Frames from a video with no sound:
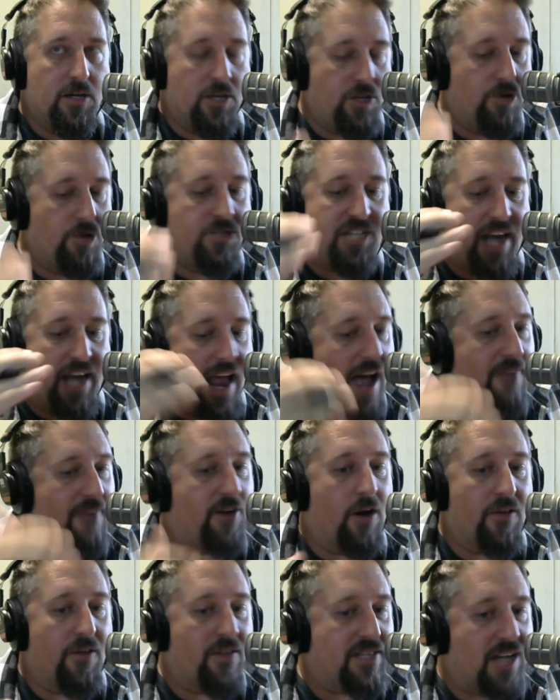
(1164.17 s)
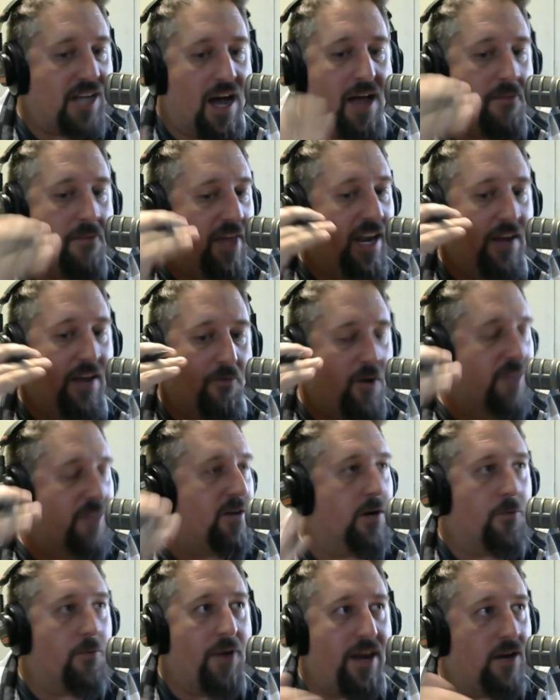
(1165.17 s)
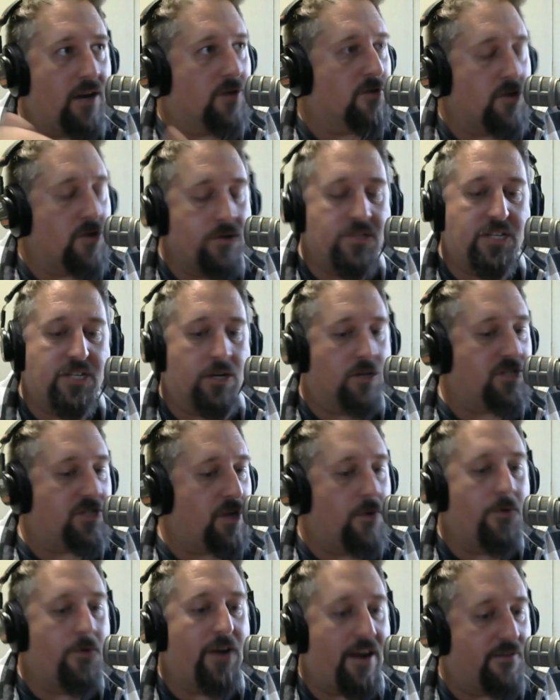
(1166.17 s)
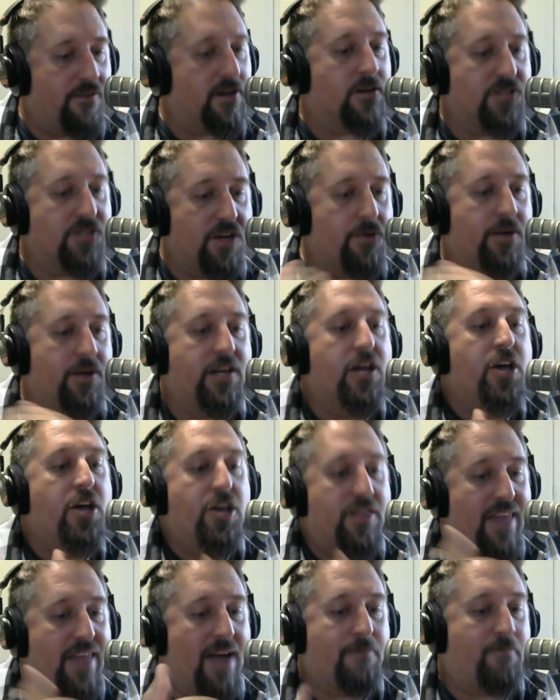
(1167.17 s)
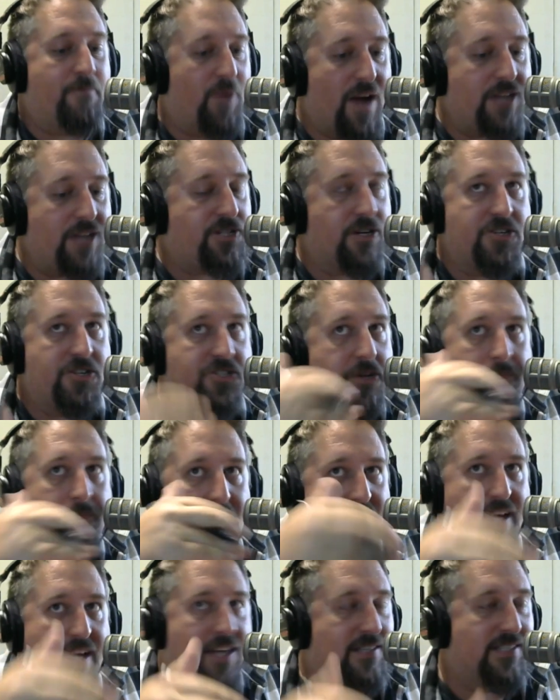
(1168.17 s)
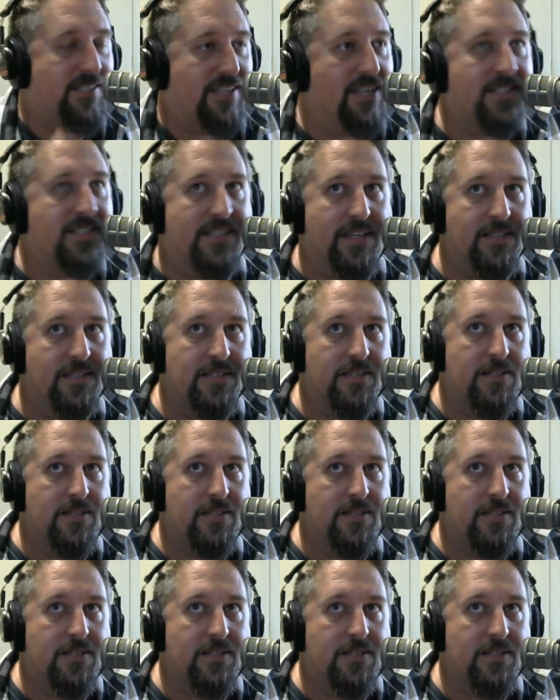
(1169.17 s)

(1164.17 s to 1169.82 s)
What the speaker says: You should have it all the time, and whether you're winning or losing or doing whatever you're doing, that pressure should be consistent.